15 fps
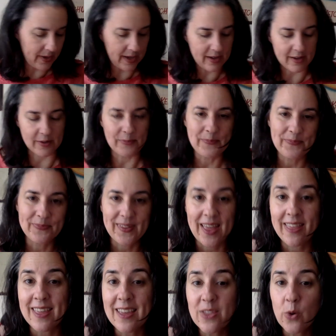Hang on. I
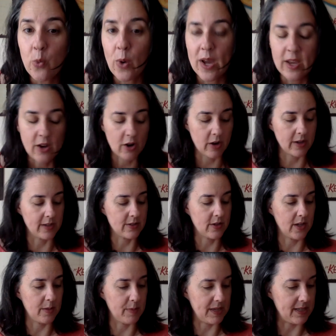think the white yarn is
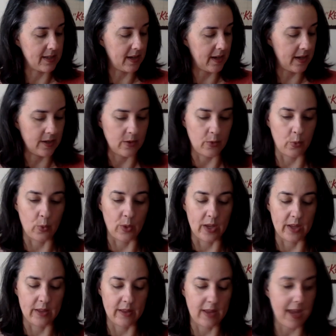gonna be dyed
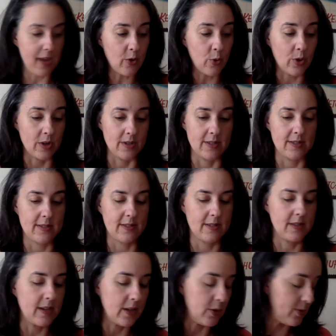with
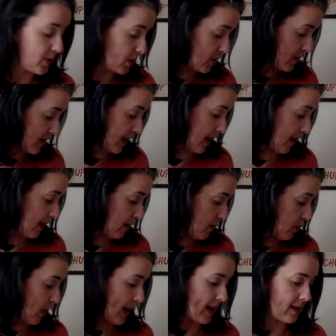acorns. You, you stay,
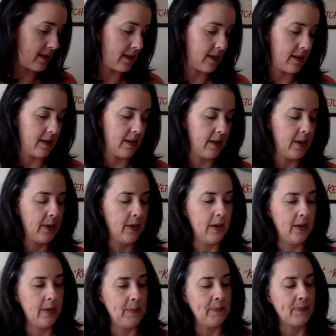you wait.
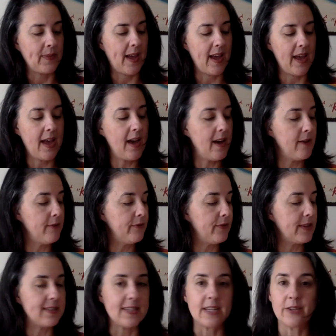I have
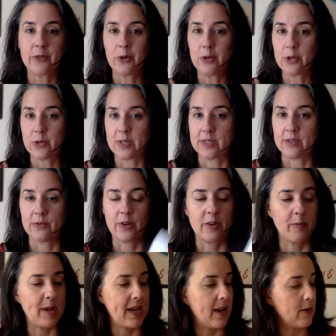a stand of oak trees in front
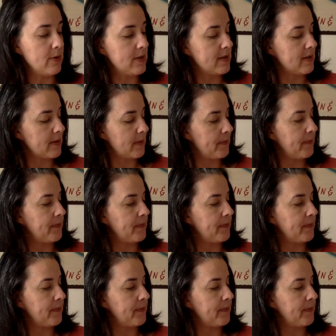of my house.